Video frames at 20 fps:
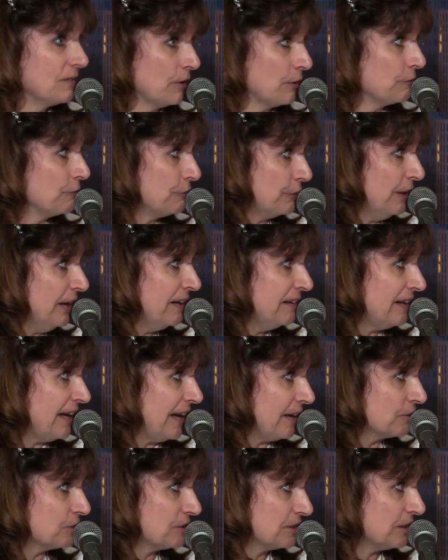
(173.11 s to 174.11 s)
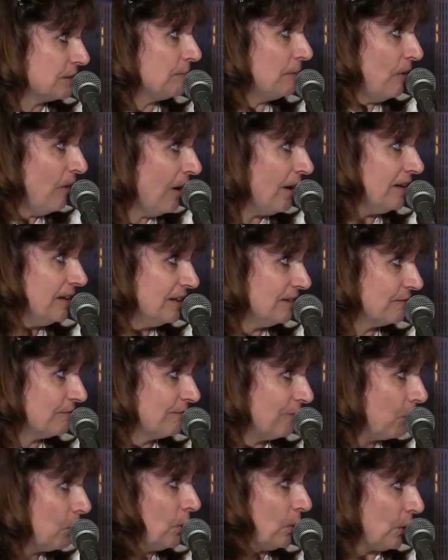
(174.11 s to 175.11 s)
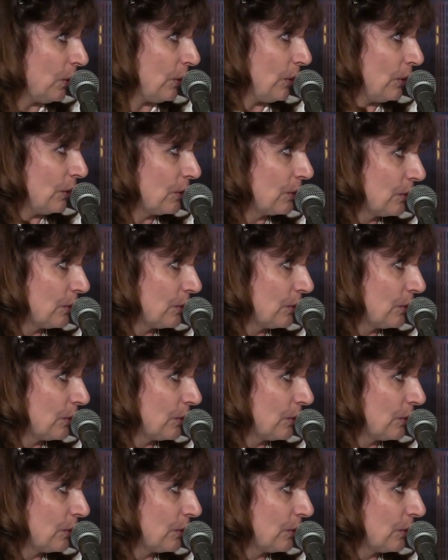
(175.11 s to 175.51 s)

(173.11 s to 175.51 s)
Her friend actually bought it for her,